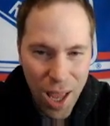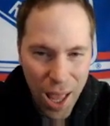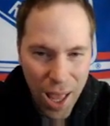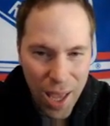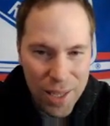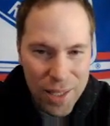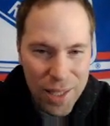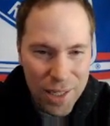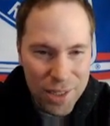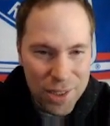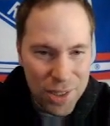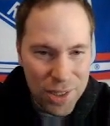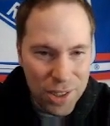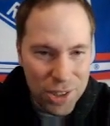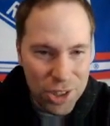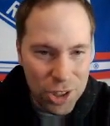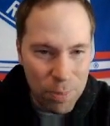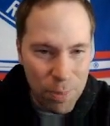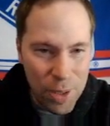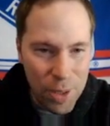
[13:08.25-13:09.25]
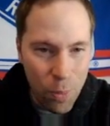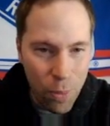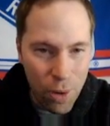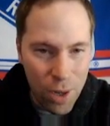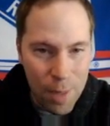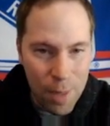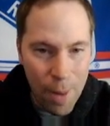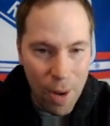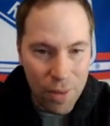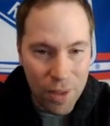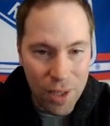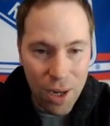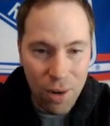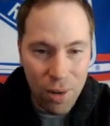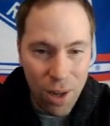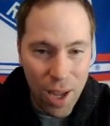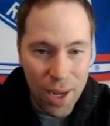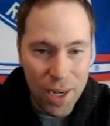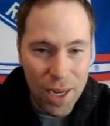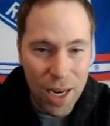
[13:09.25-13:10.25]
I guess I should be worried about
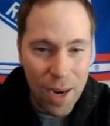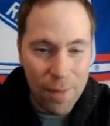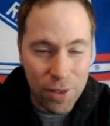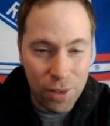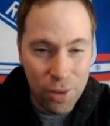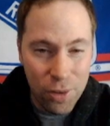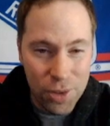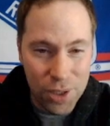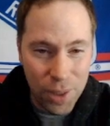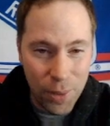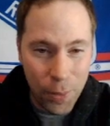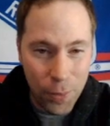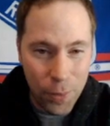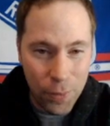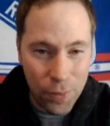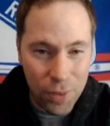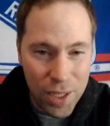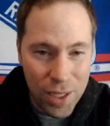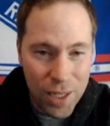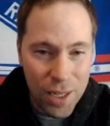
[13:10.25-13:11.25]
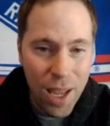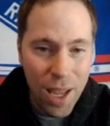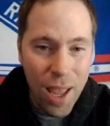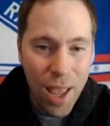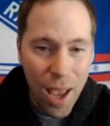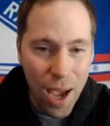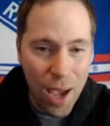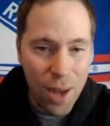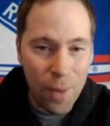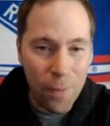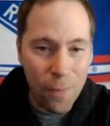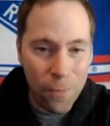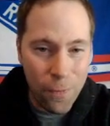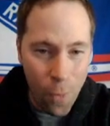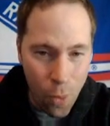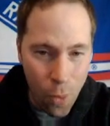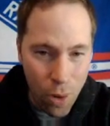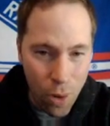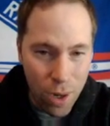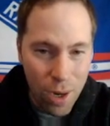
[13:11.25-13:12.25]
Carolina after losing three out of
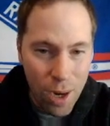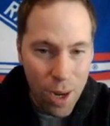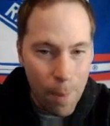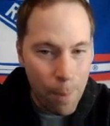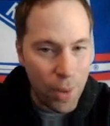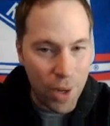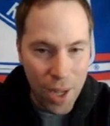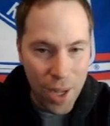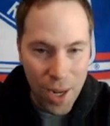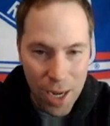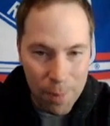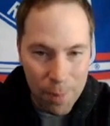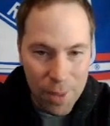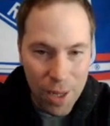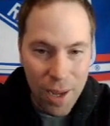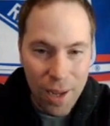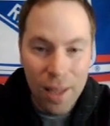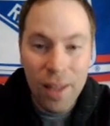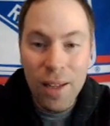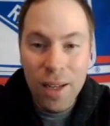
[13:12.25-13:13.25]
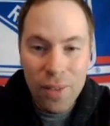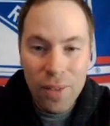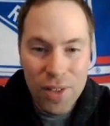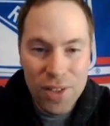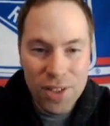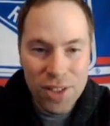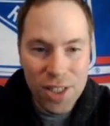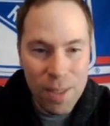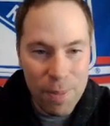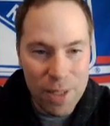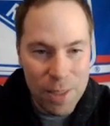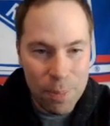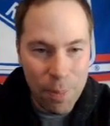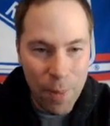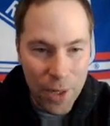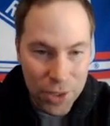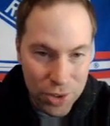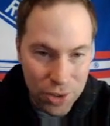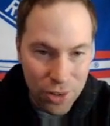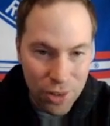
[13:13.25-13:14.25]
four, but I am not. This team is
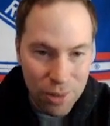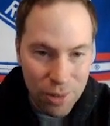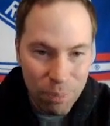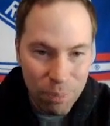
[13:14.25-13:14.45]
special.